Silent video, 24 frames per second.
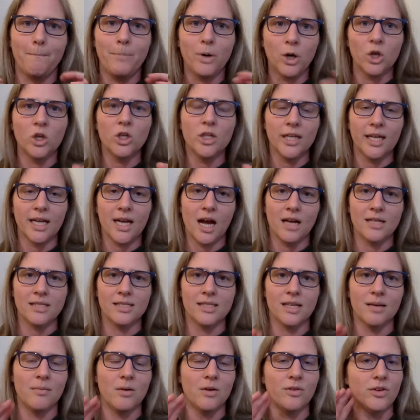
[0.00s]
pulling on
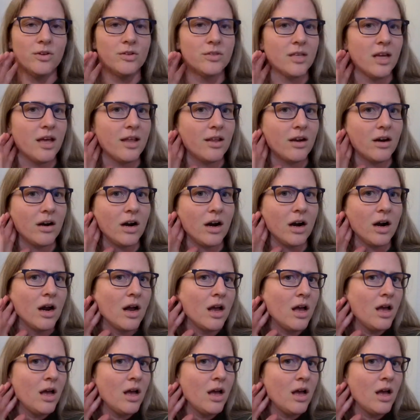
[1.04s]
some of those other